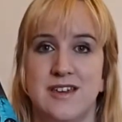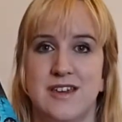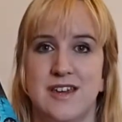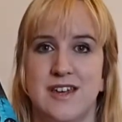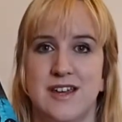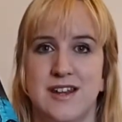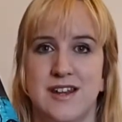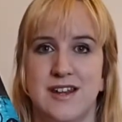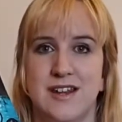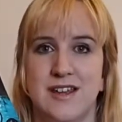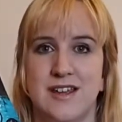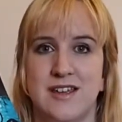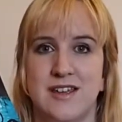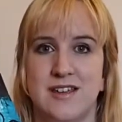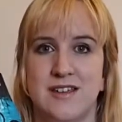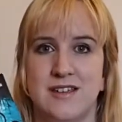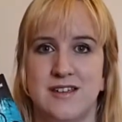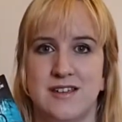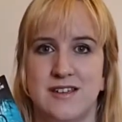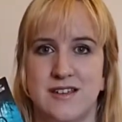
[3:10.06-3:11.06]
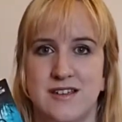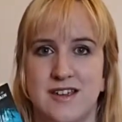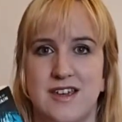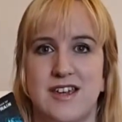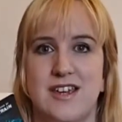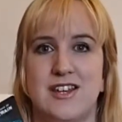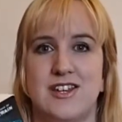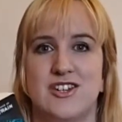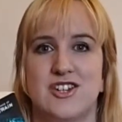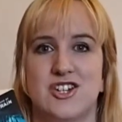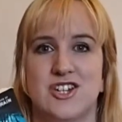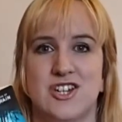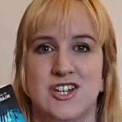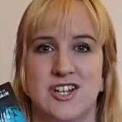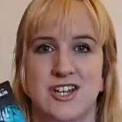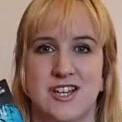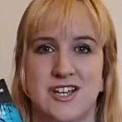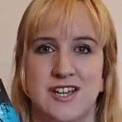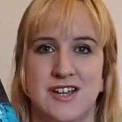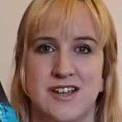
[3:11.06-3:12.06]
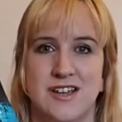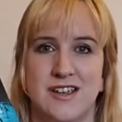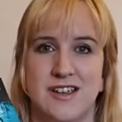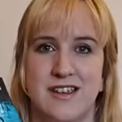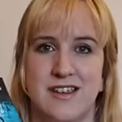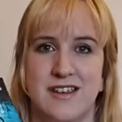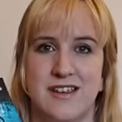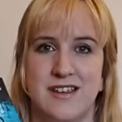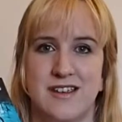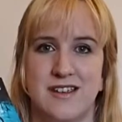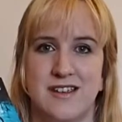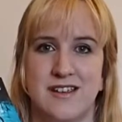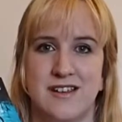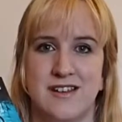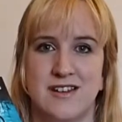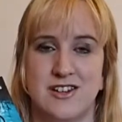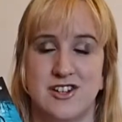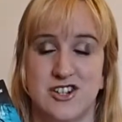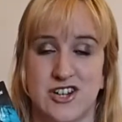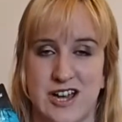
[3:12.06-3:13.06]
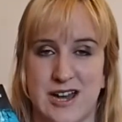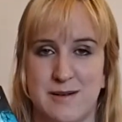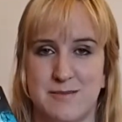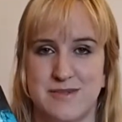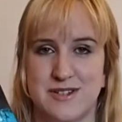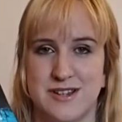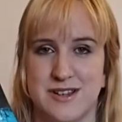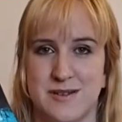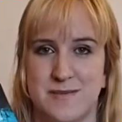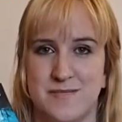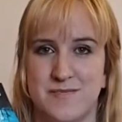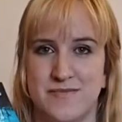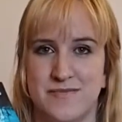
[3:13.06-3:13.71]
in each chapter